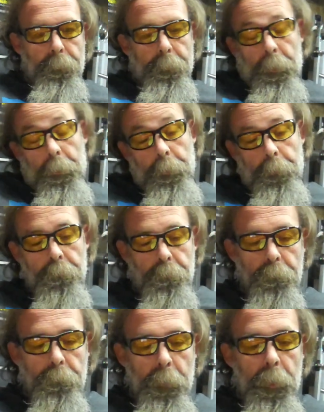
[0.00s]
So,
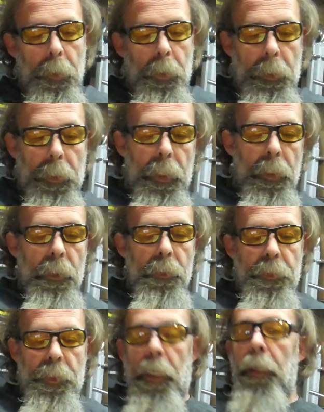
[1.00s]
and then
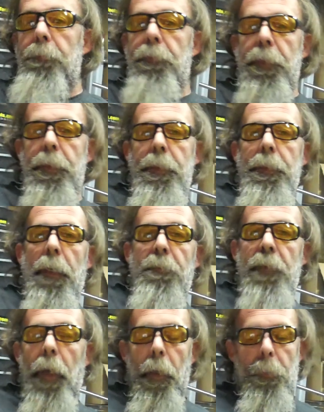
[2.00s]
there's
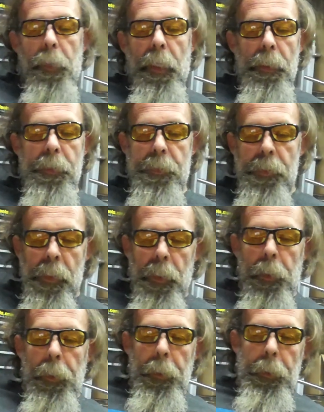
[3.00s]
TufDogs Place.
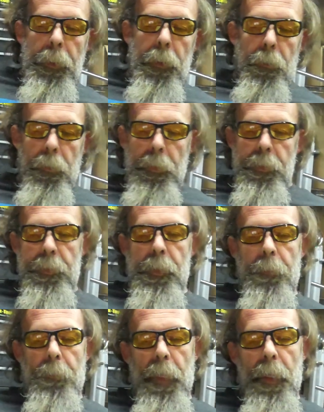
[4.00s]
You know, he's
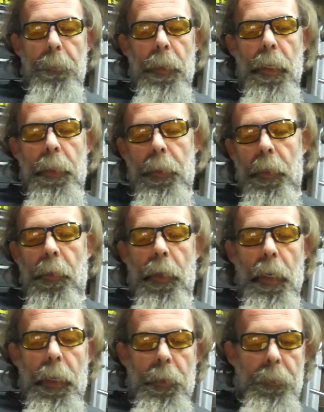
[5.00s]
a mini bike
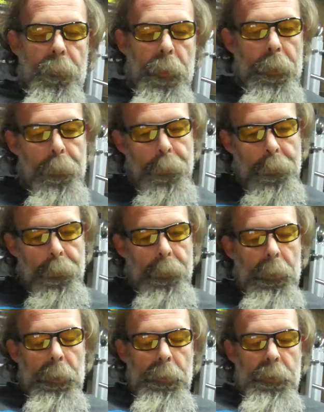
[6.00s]
gearhead
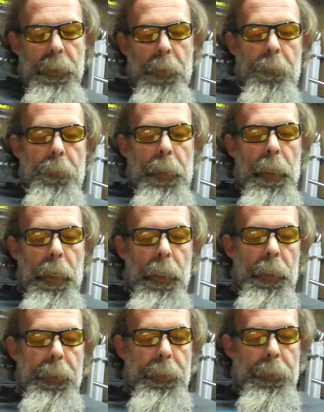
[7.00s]
type
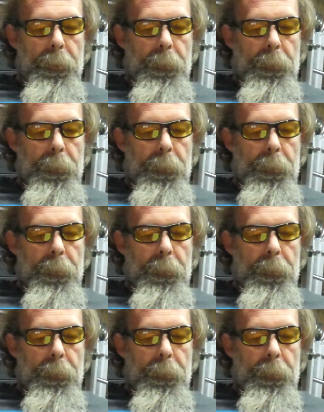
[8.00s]
guy.